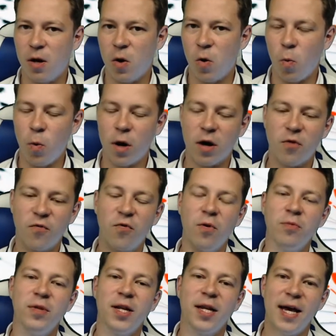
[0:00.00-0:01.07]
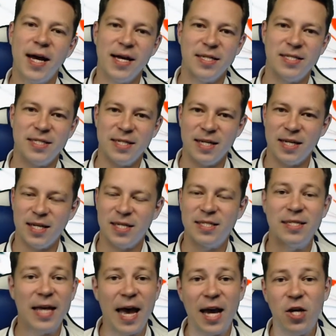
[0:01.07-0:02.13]
where from the last seat
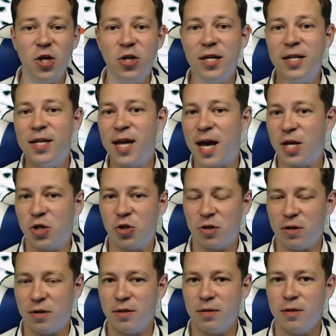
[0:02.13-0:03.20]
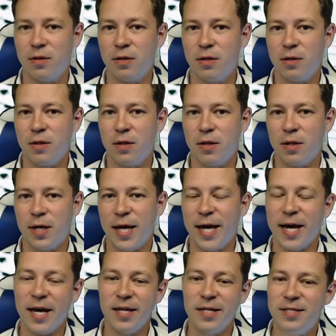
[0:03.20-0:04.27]
it's actually natural.
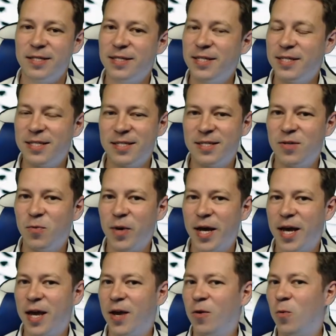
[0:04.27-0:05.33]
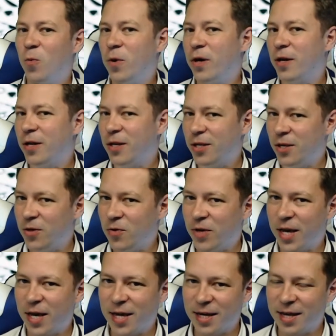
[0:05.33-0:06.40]
And this is the way where you
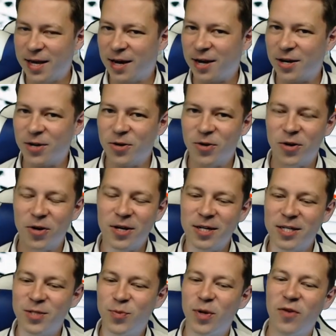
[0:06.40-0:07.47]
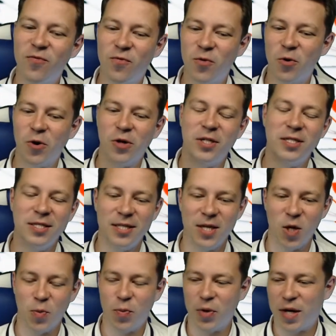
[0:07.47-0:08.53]
can guard your honors but force the
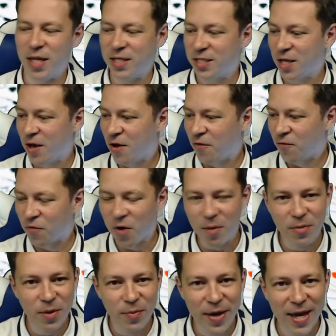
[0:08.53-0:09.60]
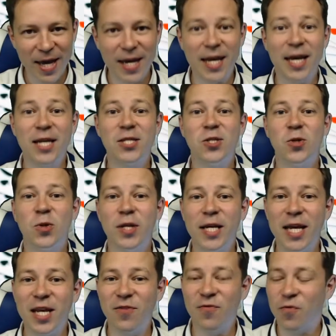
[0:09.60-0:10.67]
opponents from the beginning to
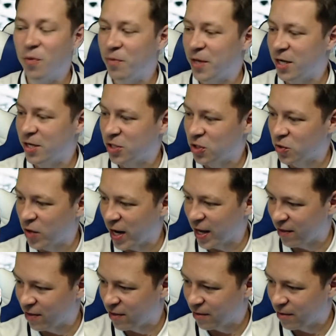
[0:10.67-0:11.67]
lead from their strength.